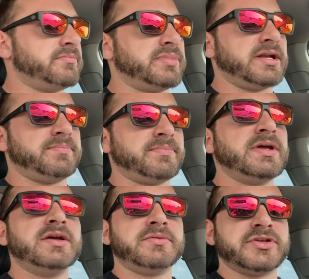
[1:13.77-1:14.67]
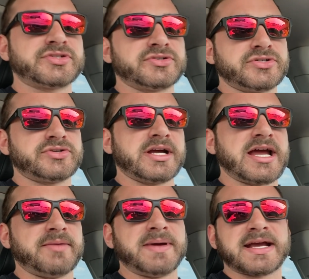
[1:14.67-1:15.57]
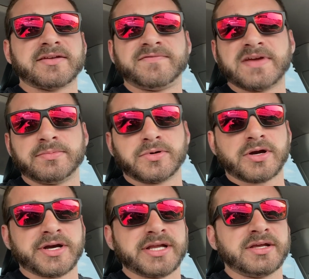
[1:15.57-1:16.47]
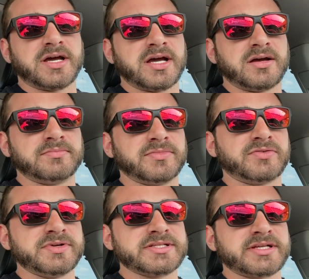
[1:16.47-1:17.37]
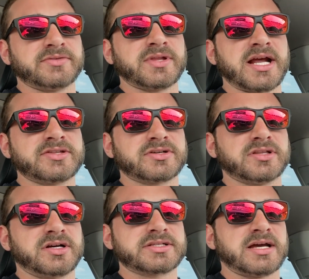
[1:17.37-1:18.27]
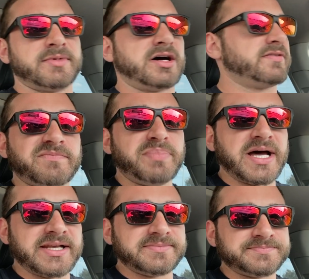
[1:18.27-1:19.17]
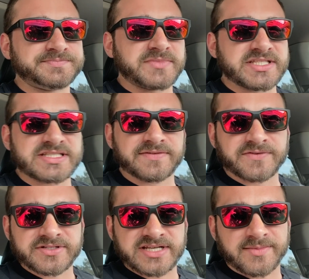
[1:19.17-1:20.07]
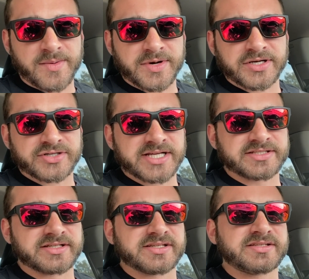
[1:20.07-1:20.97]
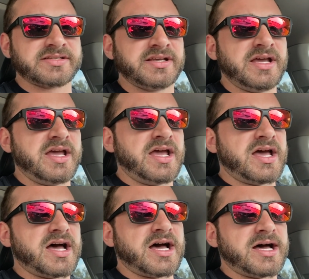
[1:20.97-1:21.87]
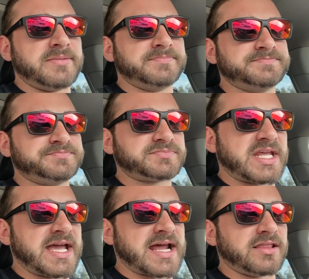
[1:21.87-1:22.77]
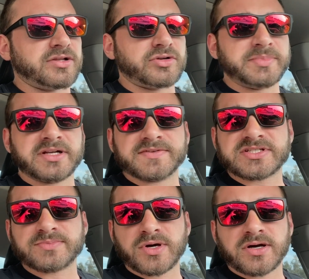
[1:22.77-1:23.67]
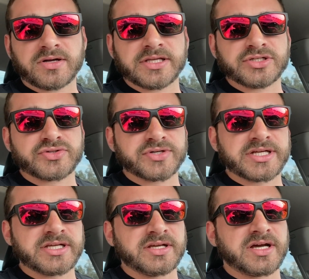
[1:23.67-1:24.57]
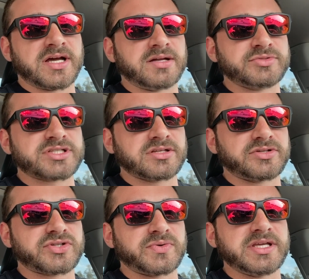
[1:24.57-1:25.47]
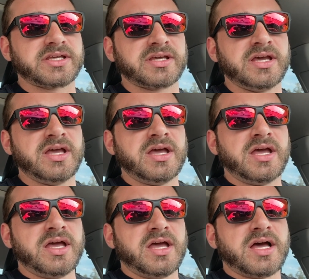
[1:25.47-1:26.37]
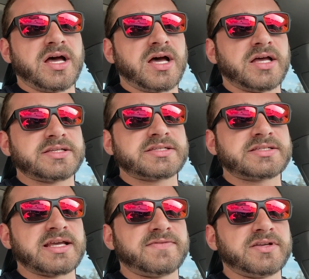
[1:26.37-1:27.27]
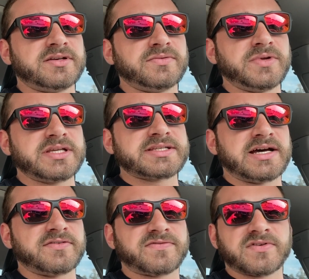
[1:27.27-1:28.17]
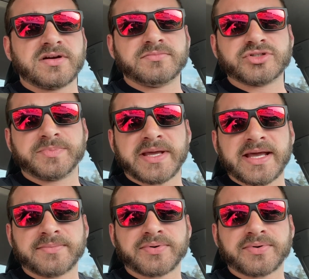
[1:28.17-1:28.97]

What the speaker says: but the surgery I had back in February, the reasoning that I took a long time off. But this is the first time I'm going to address this. I had a little bit of a small injury, just a little tweak. 7 weeks out from Japan